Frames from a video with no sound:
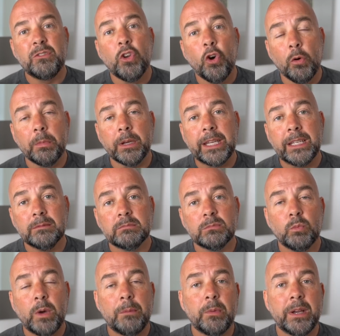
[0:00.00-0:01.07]
normally
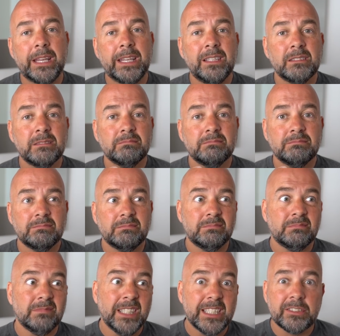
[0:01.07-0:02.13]
when we
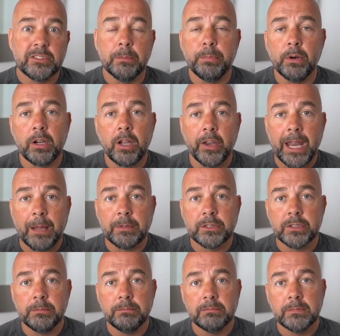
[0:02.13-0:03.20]
list a book on
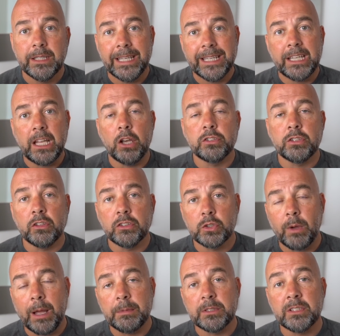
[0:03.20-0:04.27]
Amazon, it goes on
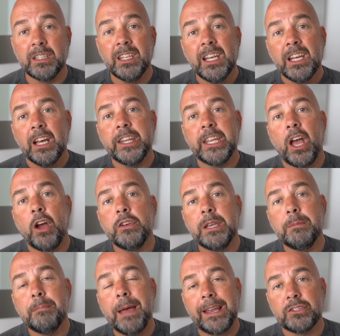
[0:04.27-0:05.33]
to Amazon, and the only
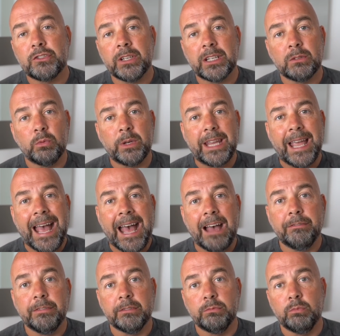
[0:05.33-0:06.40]
metric we
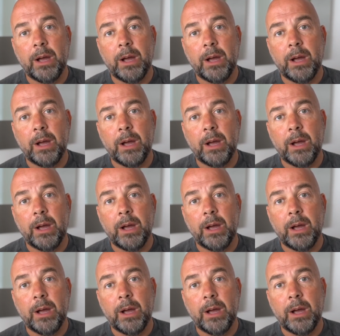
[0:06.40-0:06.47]
have of